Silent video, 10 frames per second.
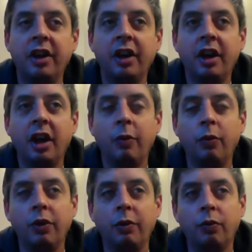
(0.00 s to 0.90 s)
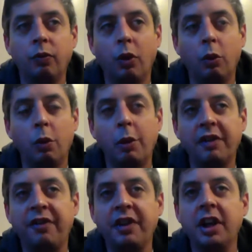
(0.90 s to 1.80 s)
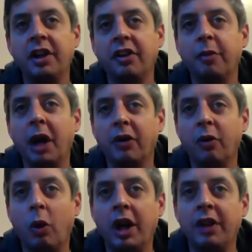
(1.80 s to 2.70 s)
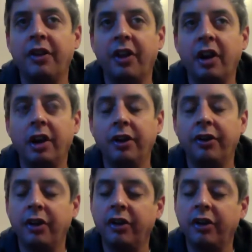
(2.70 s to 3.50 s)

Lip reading: And what were my feelings about the way that I learned it?